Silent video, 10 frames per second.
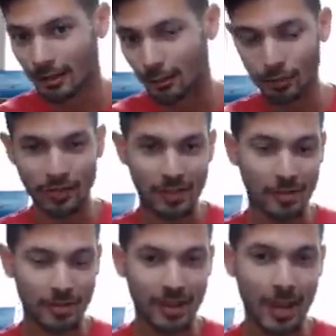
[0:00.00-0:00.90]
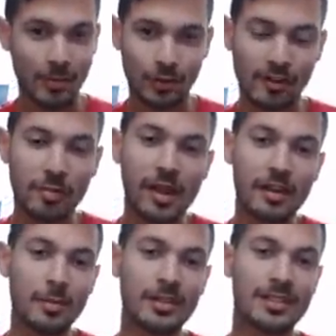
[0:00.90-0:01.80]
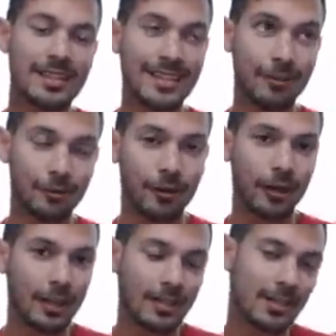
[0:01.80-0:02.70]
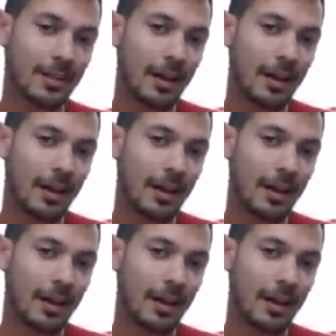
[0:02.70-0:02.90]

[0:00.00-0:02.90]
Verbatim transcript: I will say that the Amazon F B A numbers, they're not finalized yet.